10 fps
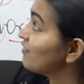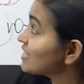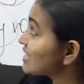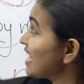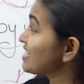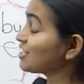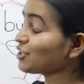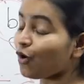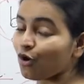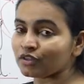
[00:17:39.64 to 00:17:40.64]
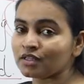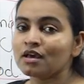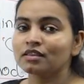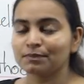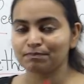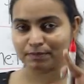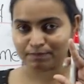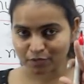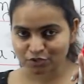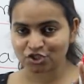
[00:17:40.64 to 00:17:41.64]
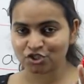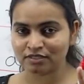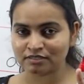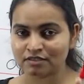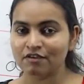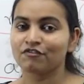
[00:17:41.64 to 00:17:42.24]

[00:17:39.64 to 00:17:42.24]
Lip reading: this lesson on the prepositions,